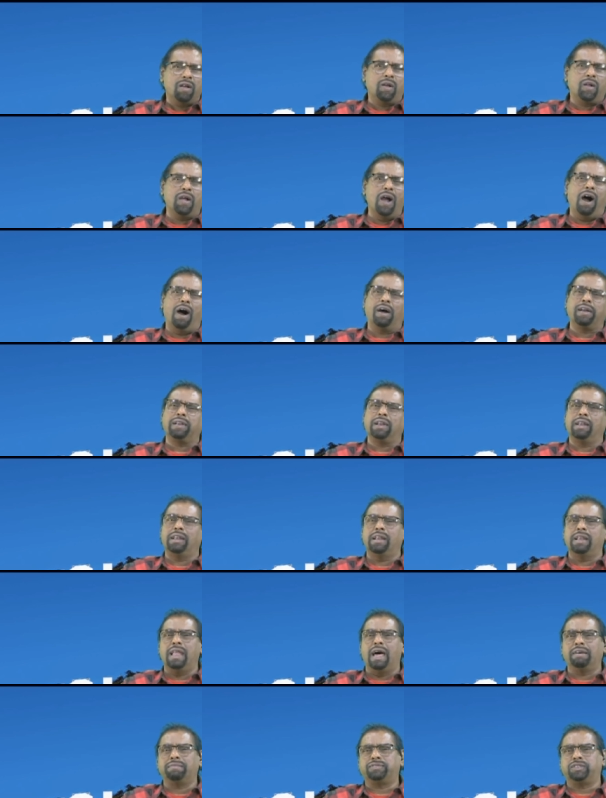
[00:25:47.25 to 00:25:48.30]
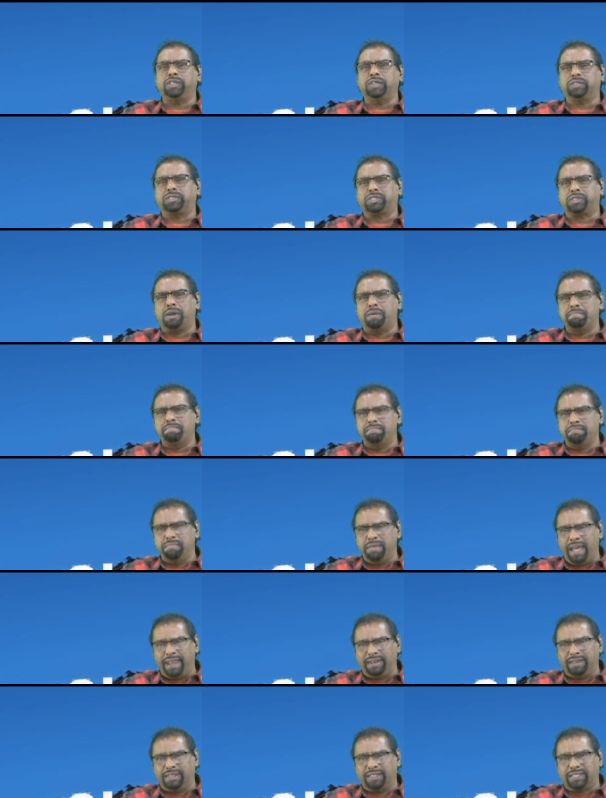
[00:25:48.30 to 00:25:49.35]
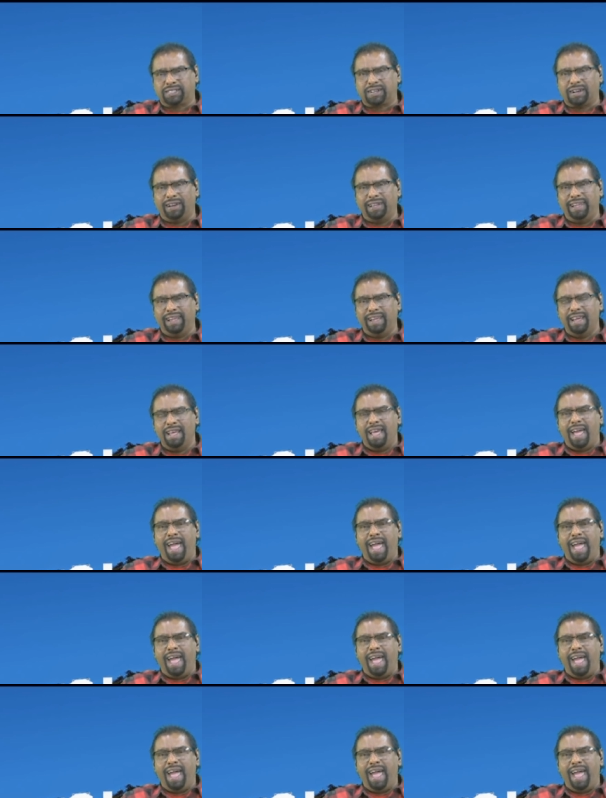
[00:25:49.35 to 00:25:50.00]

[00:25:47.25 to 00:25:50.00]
God loves you tremendously.